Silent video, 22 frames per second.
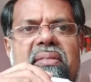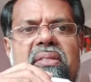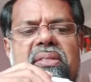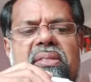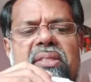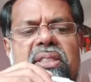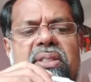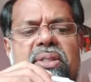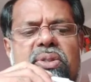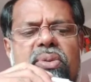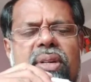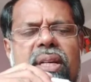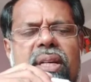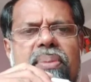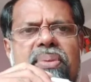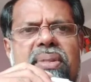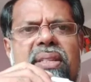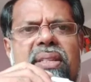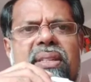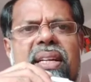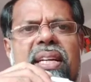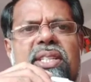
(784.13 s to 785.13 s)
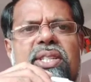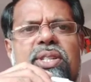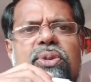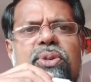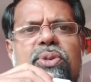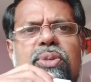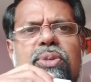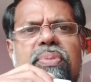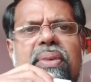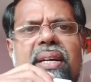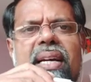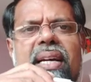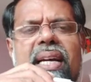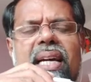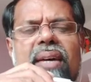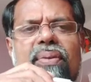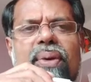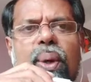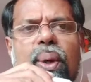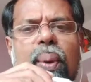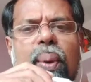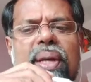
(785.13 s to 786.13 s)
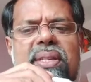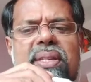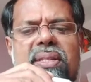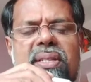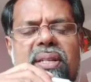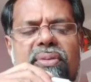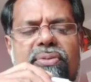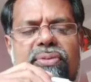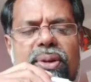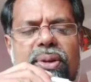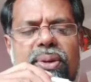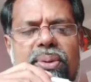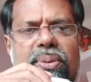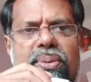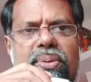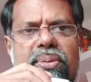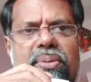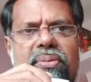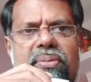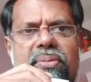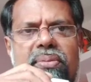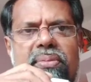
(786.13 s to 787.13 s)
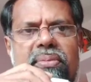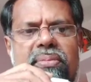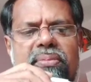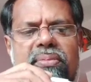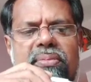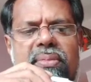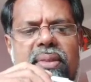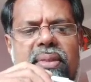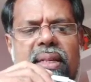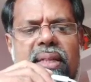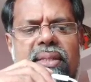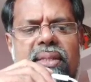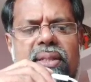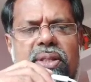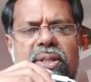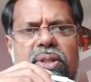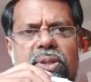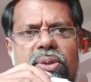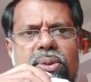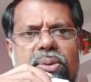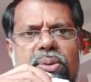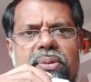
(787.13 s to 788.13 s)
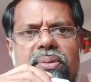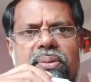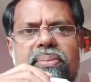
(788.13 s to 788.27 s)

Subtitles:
she stood up, "Sir, excuse me, I have a question for you." I said, "Shoot."